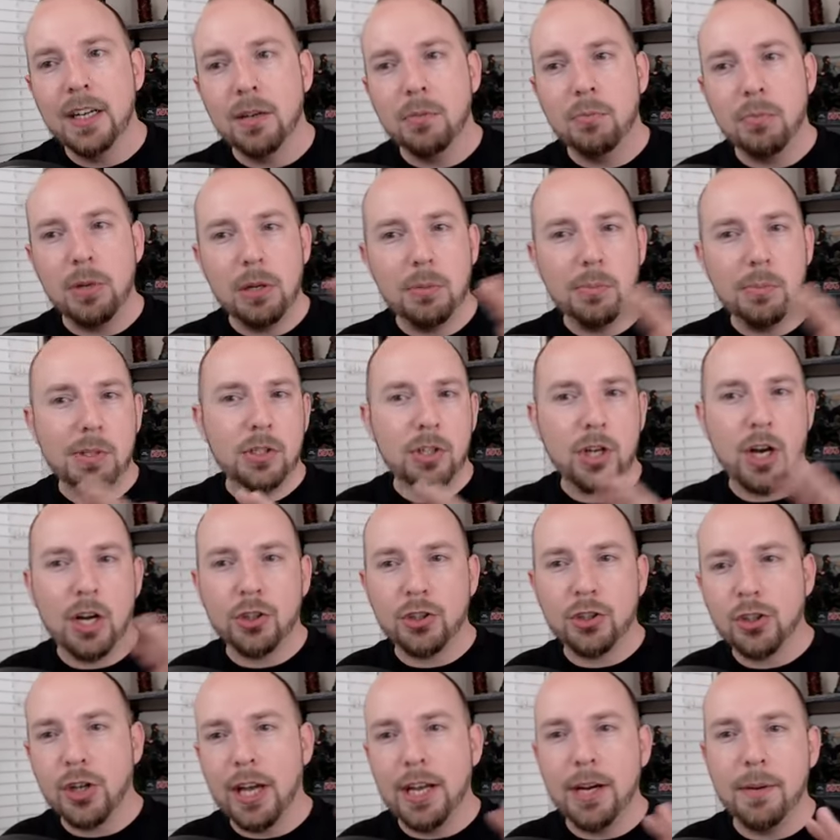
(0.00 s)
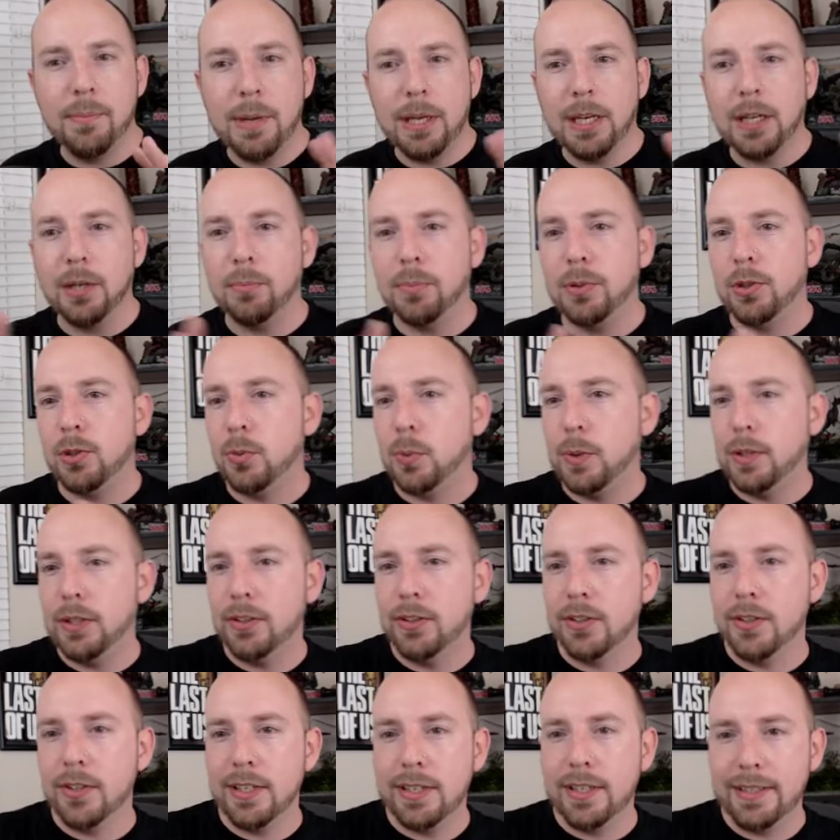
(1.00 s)
Maybe I'll try to make it between
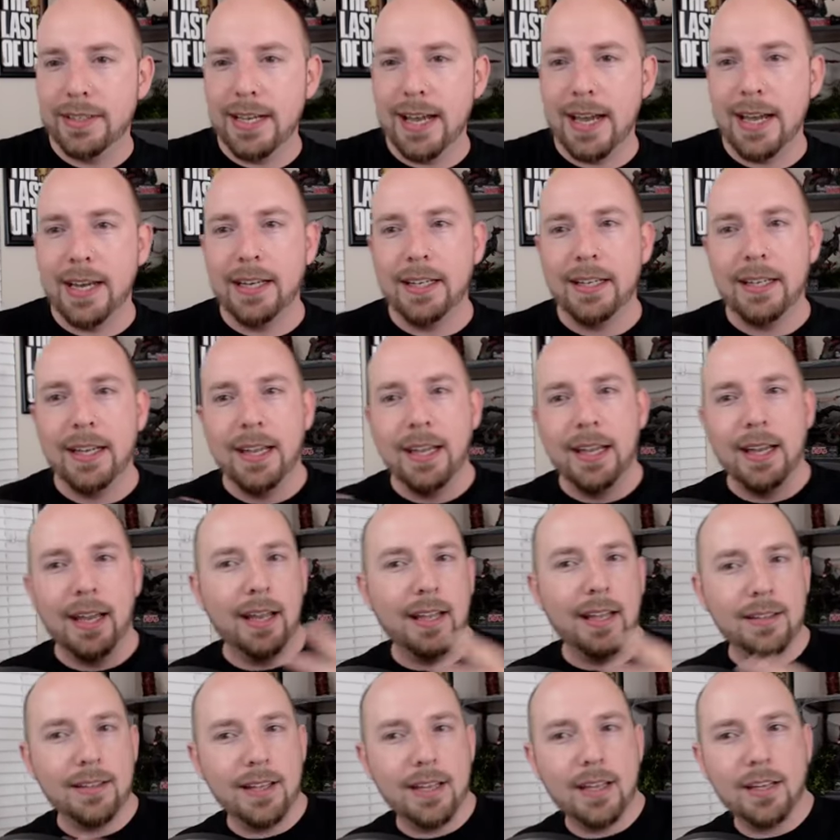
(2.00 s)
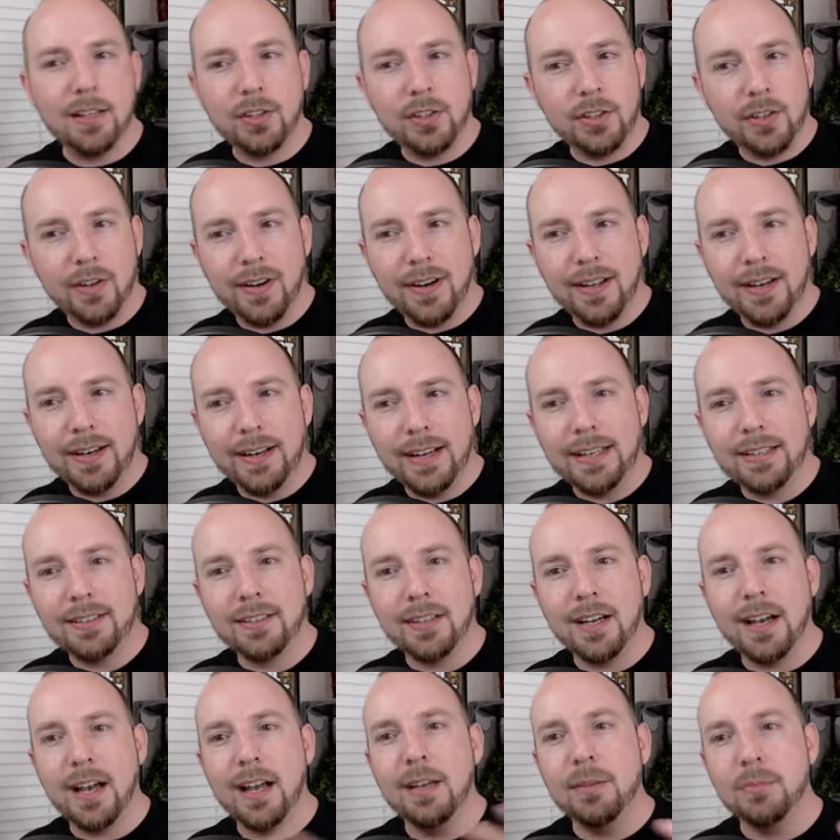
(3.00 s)
during the day and then during at
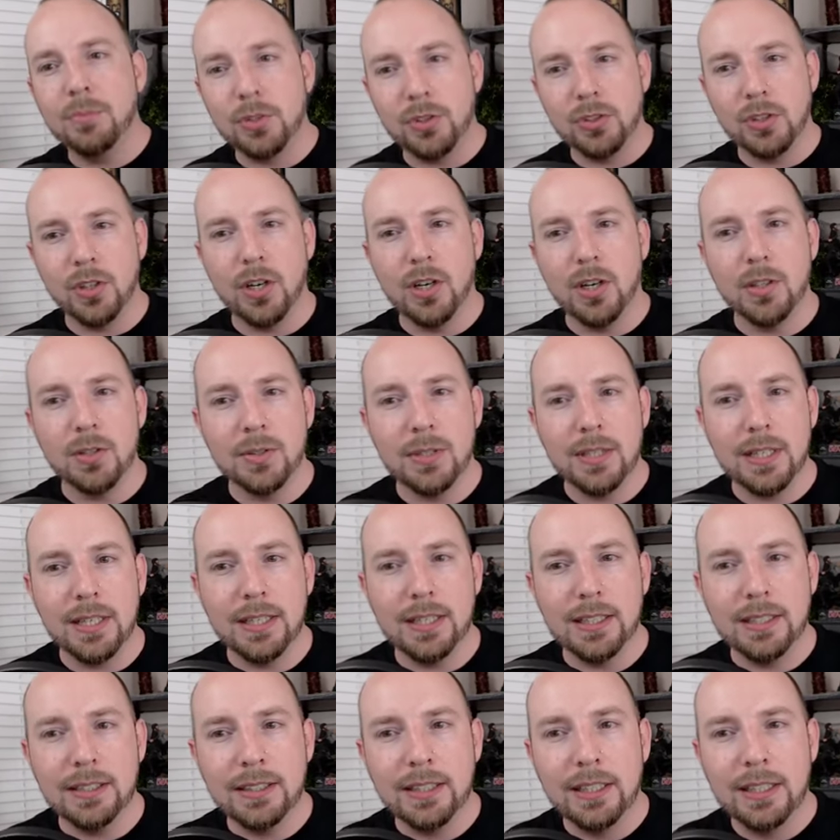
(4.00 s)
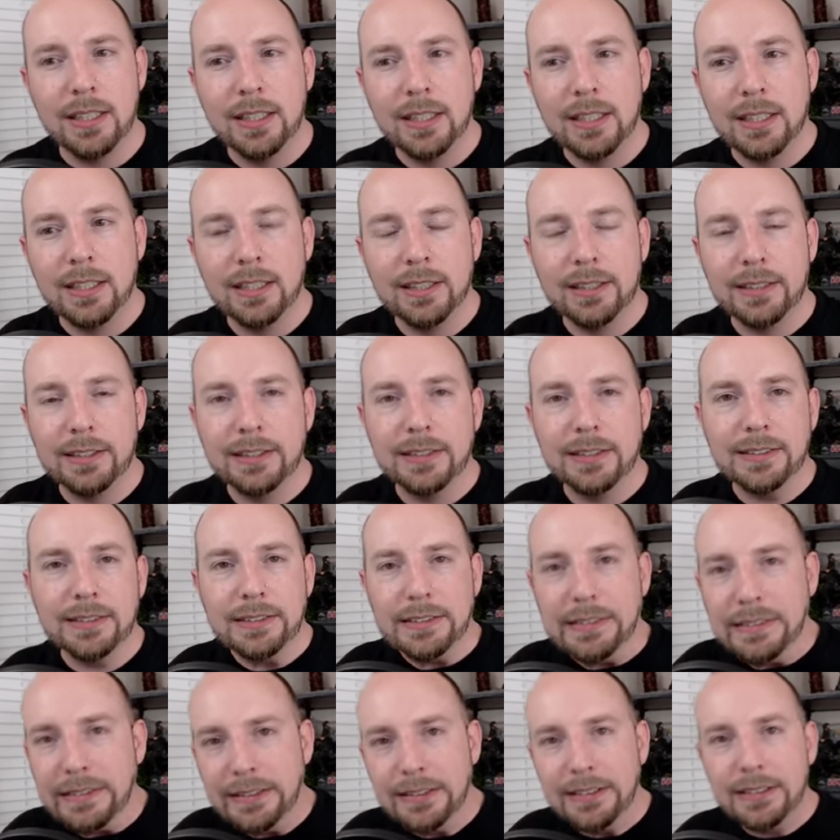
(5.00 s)
nighttime. So, uh, uh,
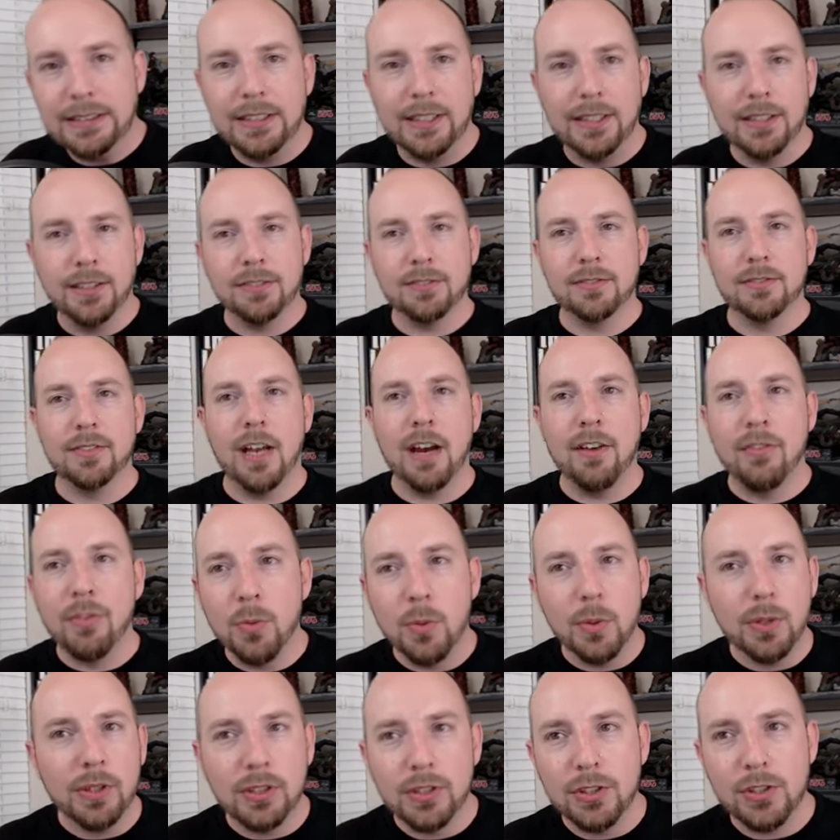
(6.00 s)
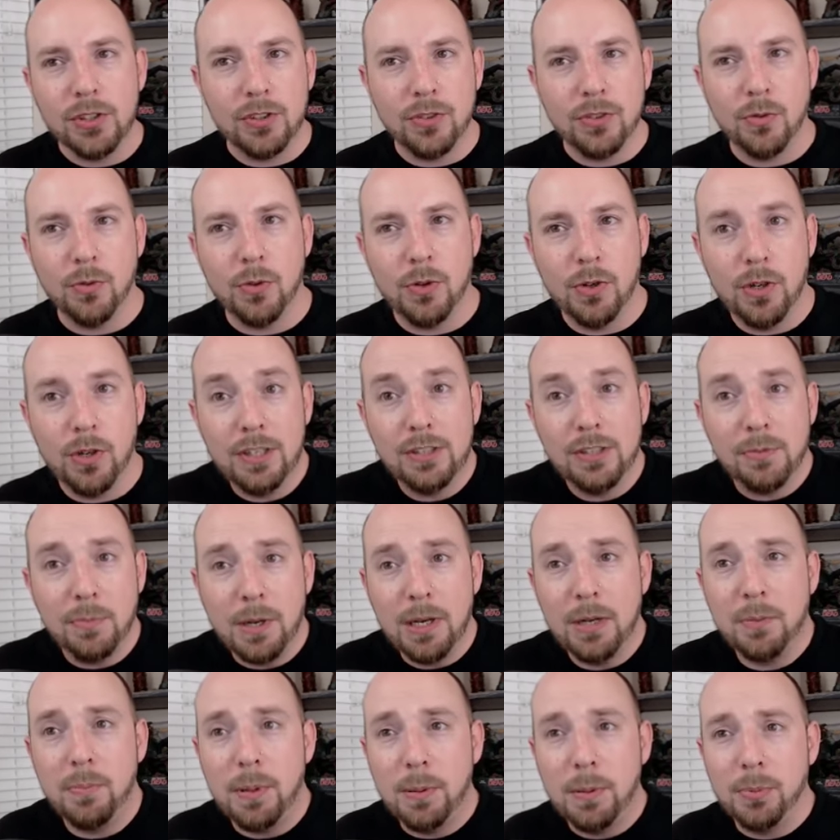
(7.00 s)
you know, everyone can, as
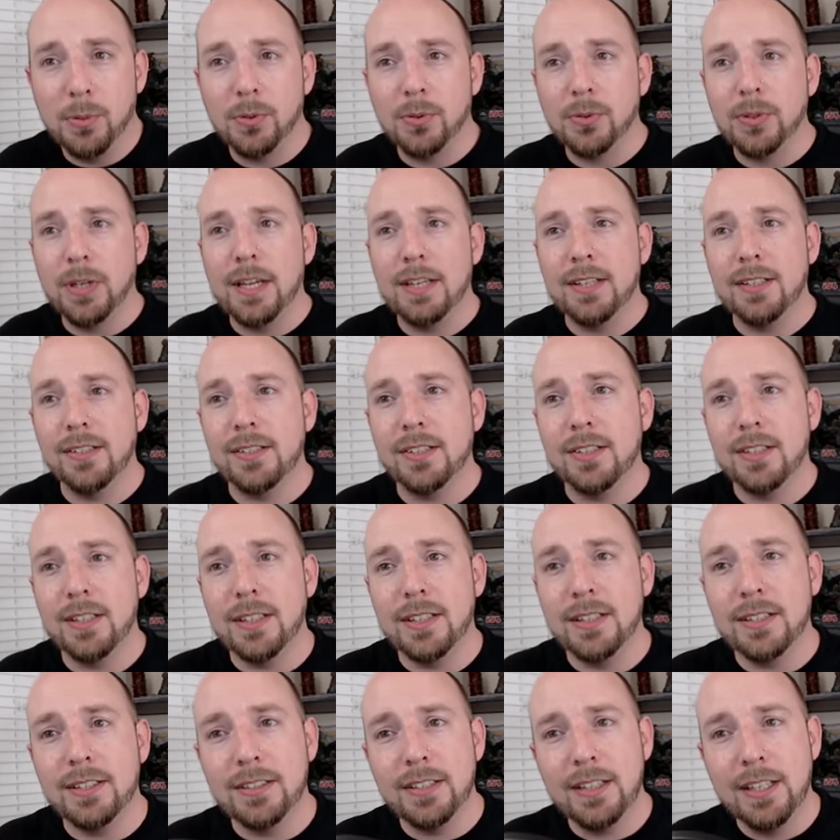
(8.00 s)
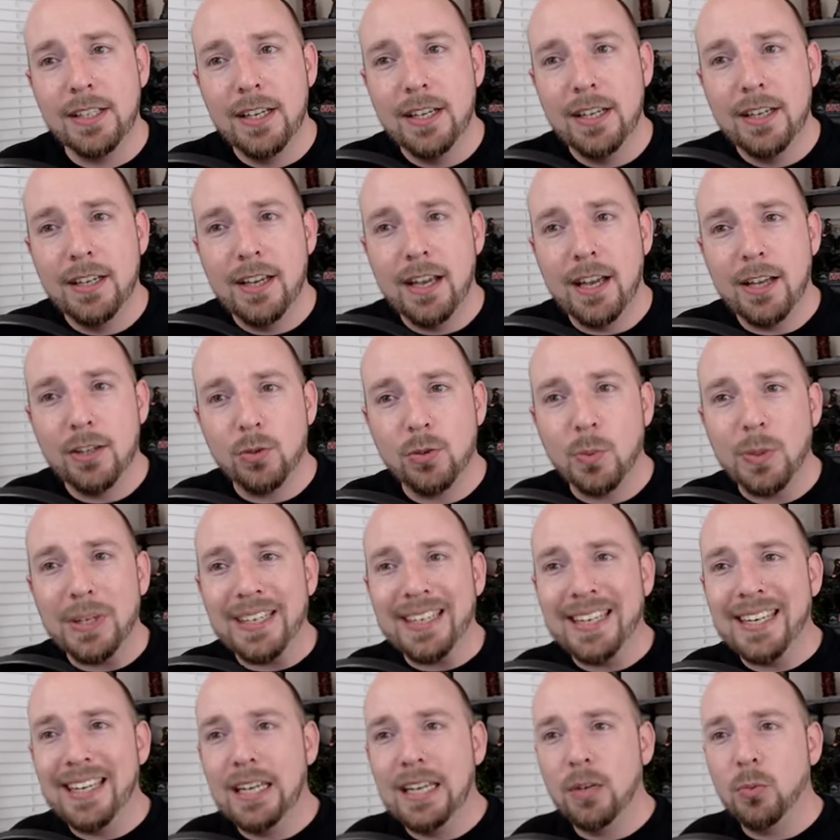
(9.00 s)
many people as uh, as we
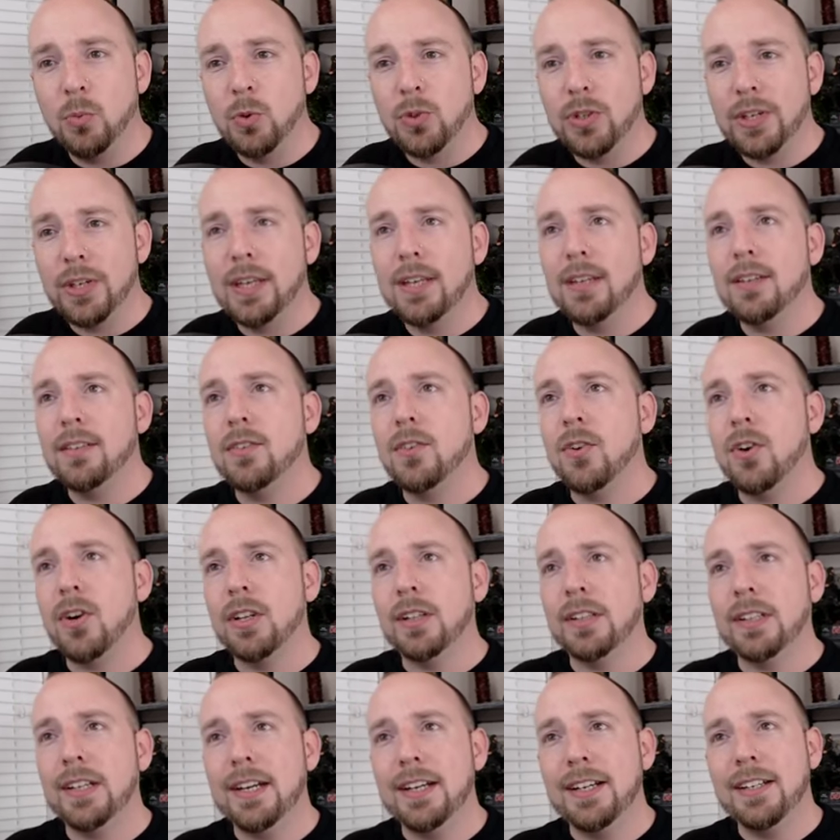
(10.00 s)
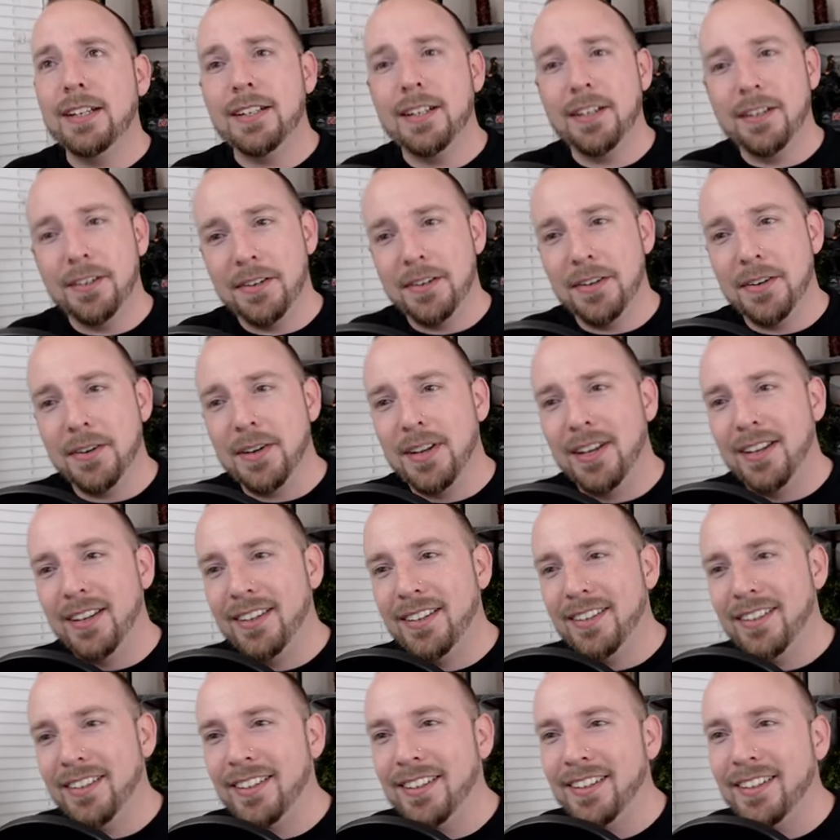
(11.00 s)
can will get online. I don't
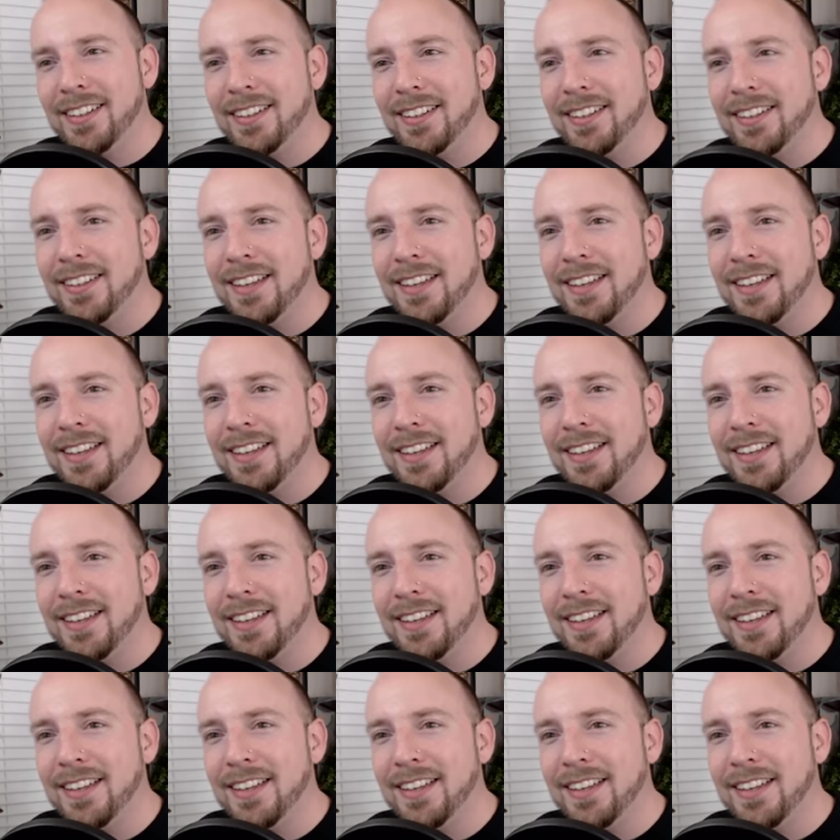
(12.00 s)
know.